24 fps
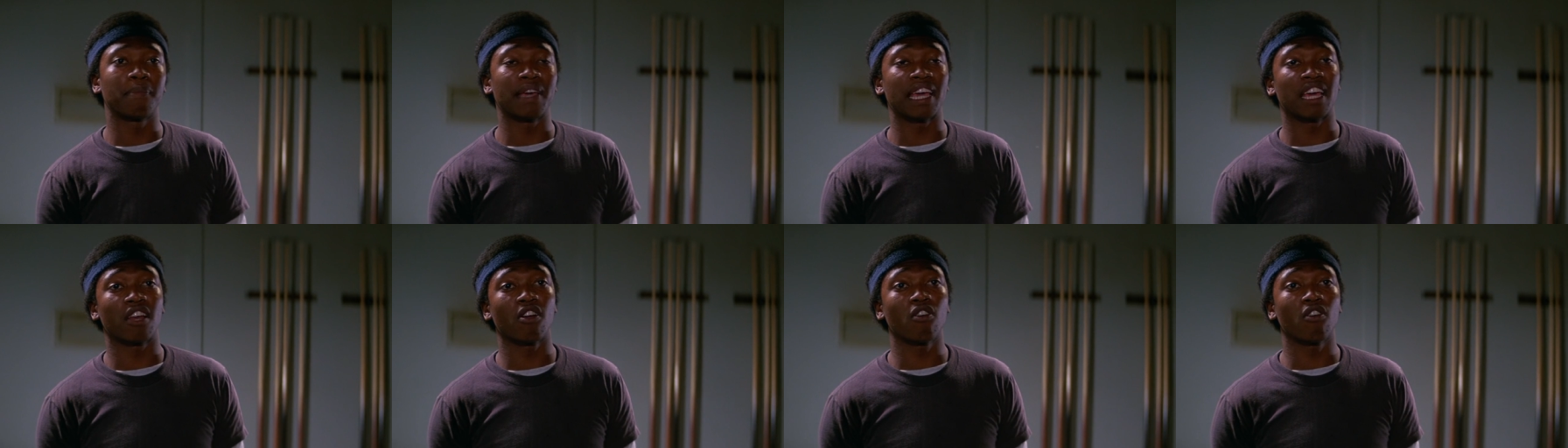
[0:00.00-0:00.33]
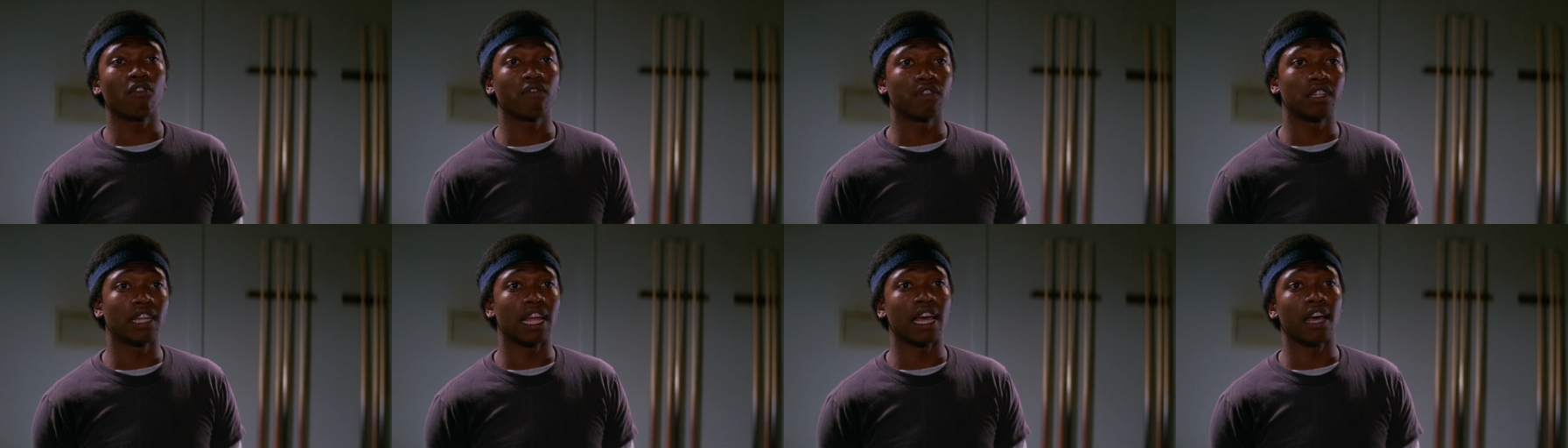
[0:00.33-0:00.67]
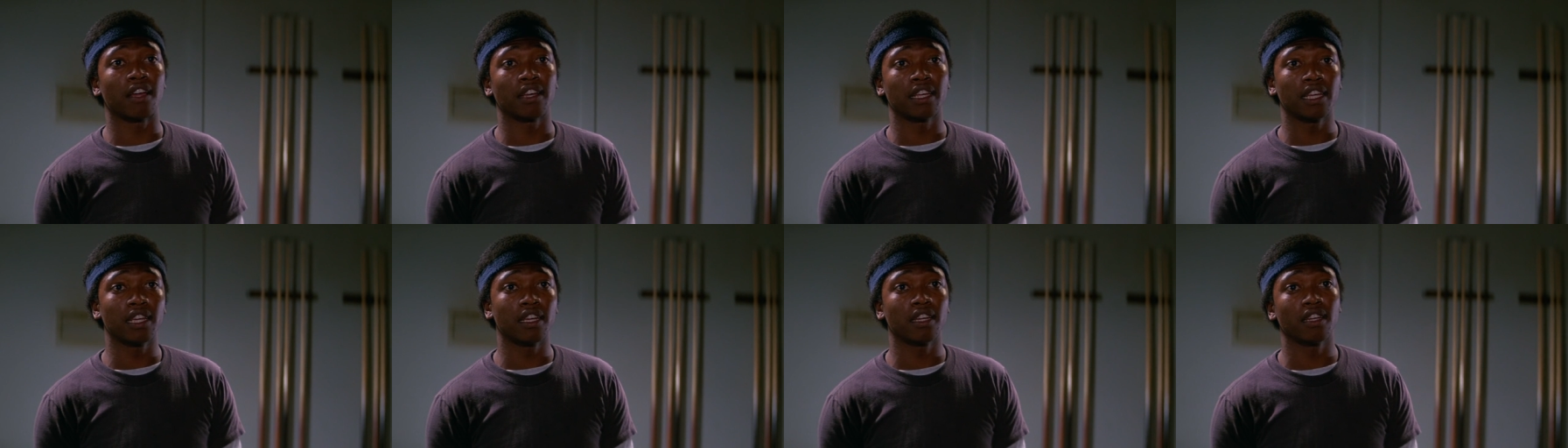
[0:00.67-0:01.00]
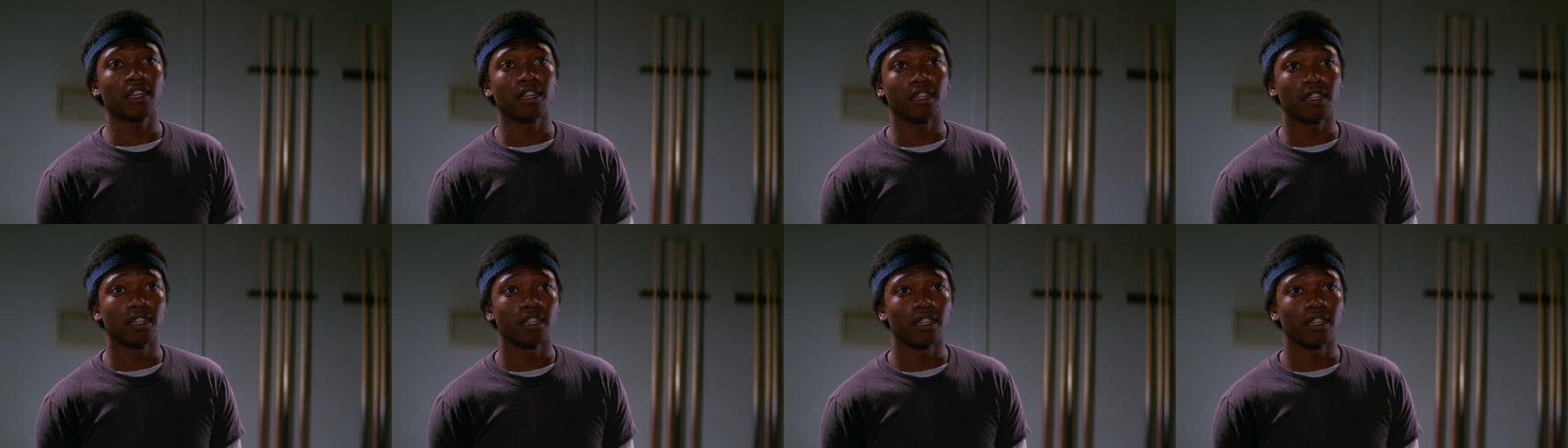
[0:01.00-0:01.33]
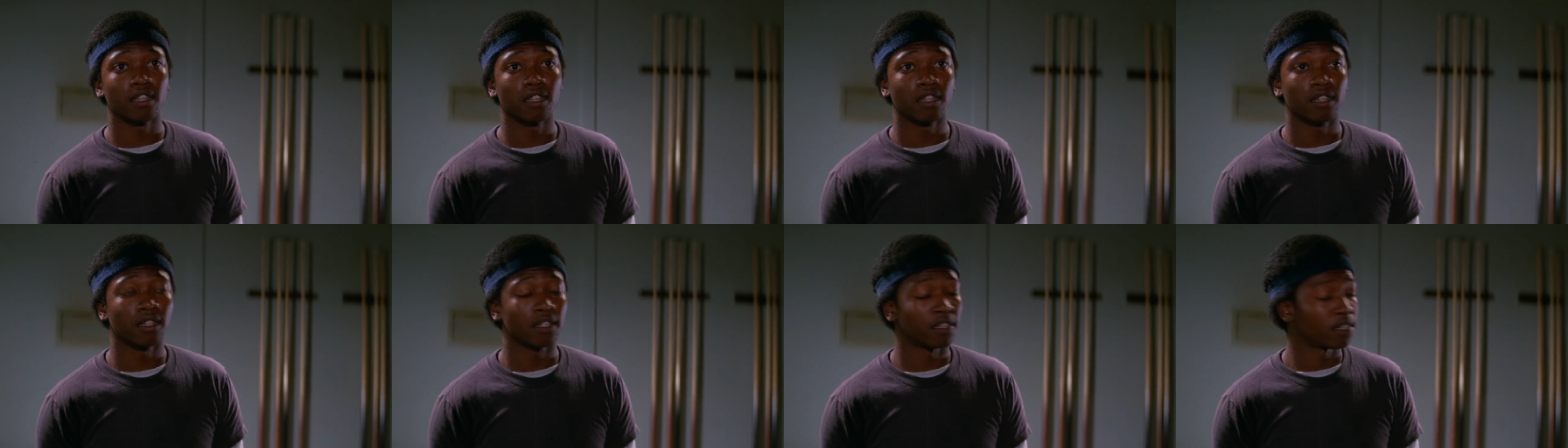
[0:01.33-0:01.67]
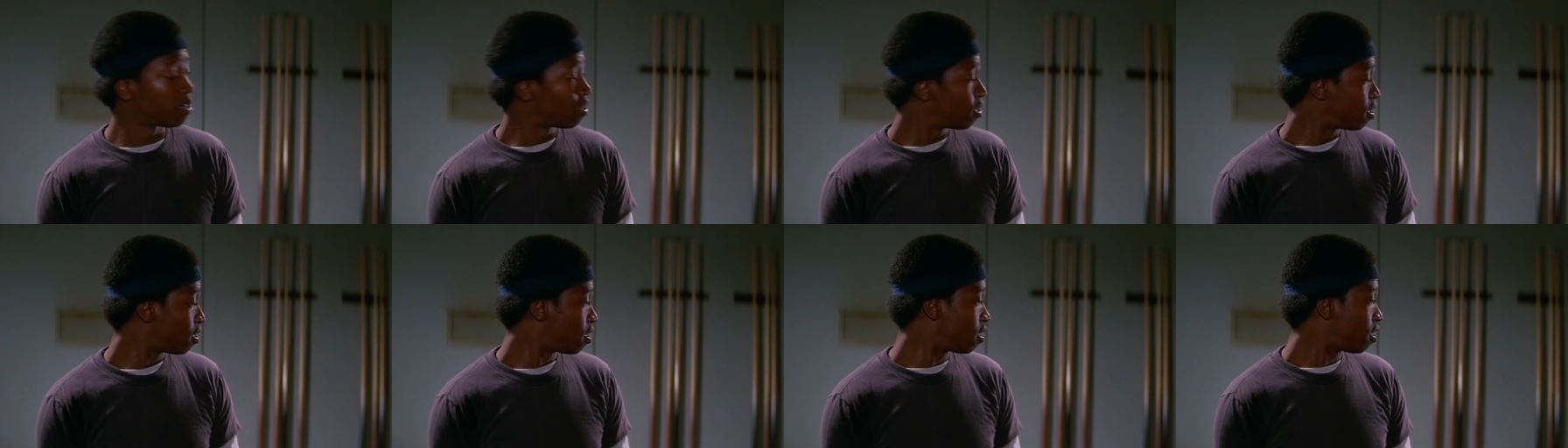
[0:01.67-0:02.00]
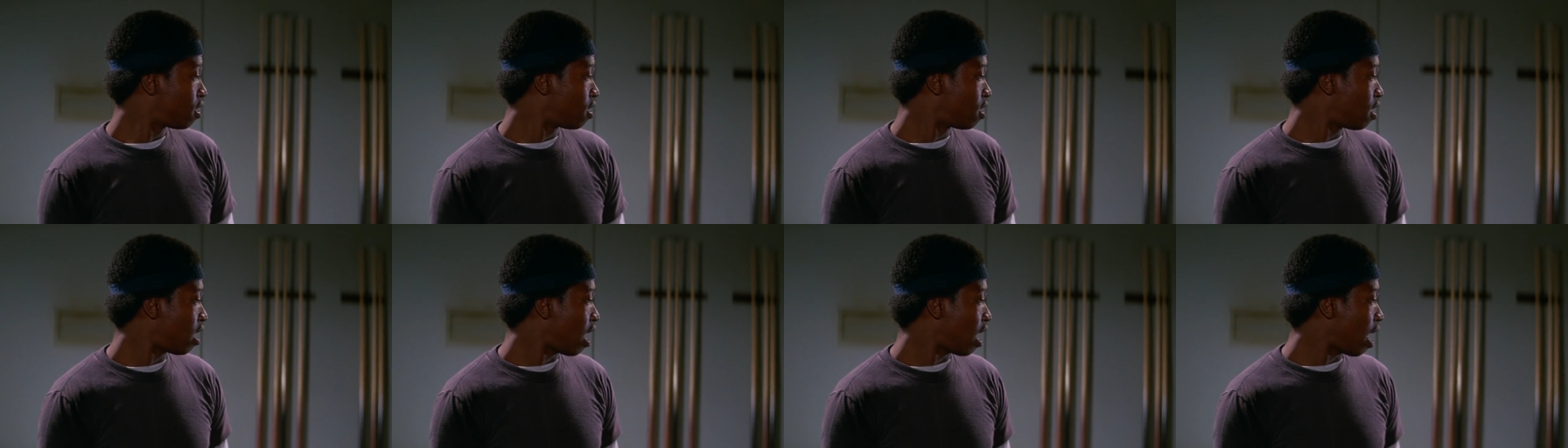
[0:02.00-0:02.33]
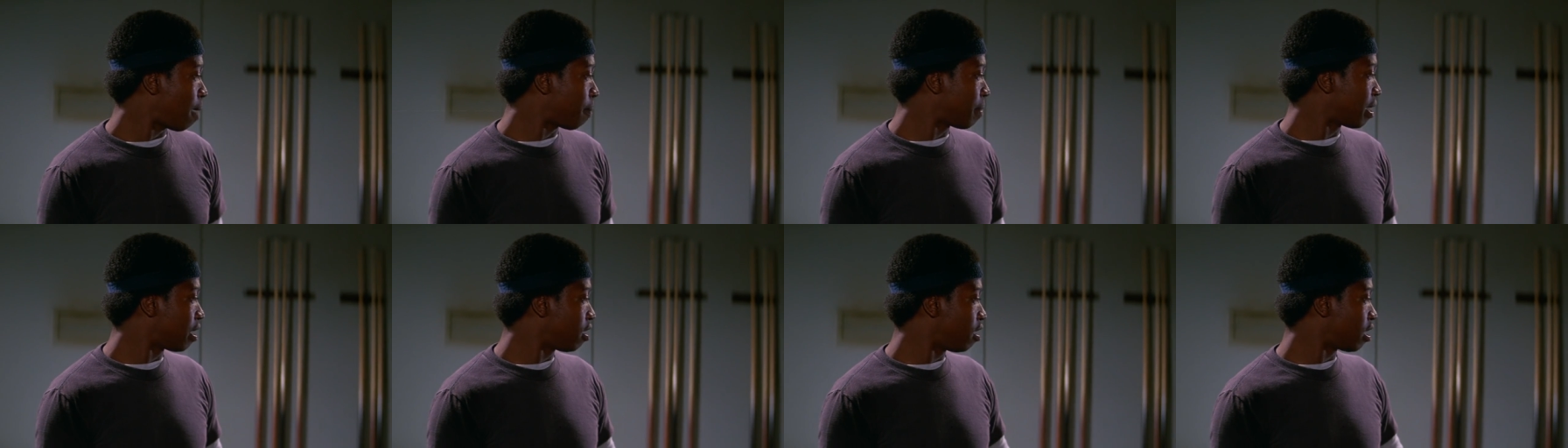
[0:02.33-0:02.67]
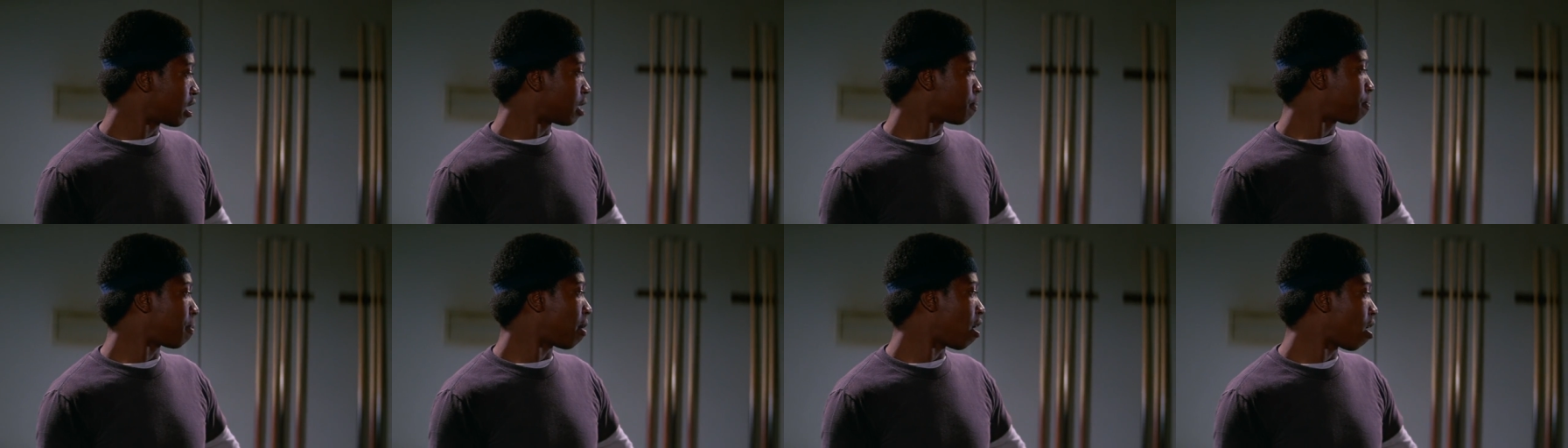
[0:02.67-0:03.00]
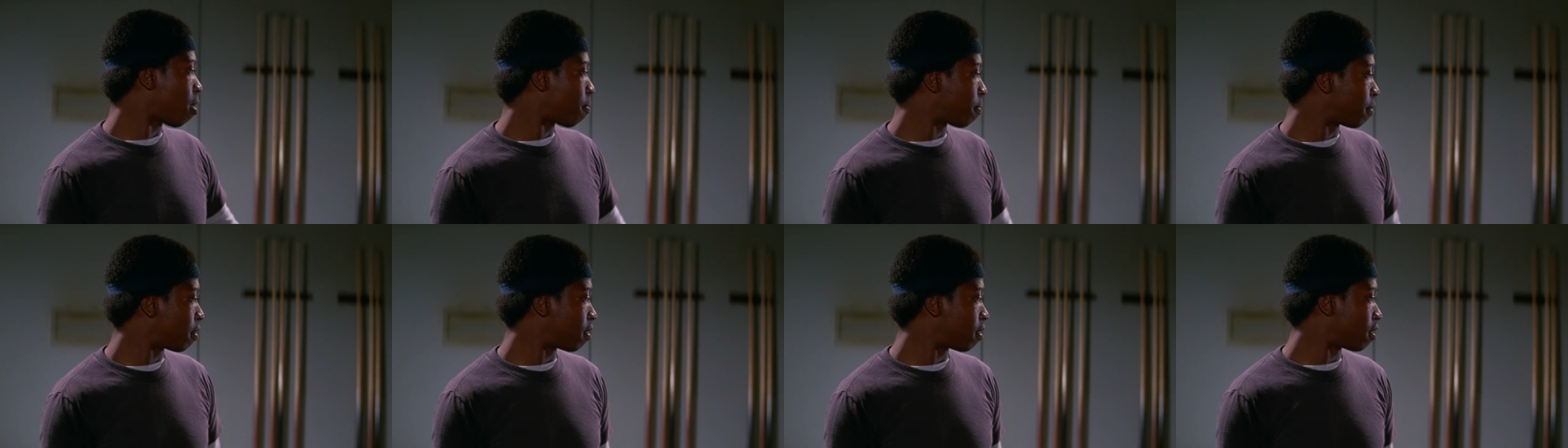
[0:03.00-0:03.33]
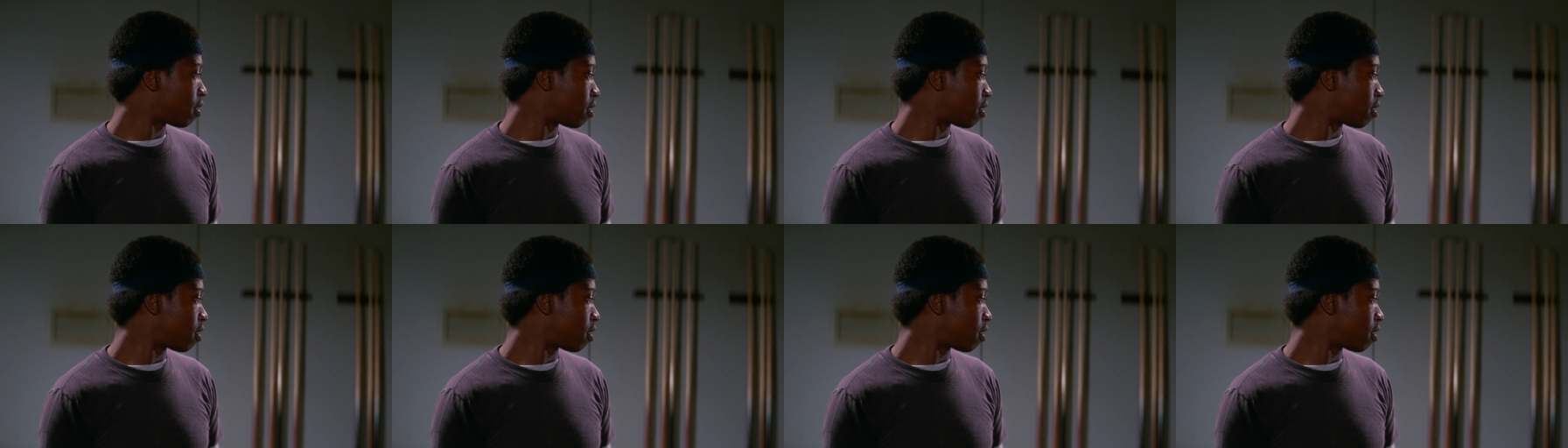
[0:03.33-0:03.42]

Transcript: a man over down here. Damn straight. I mean, look at Palmer.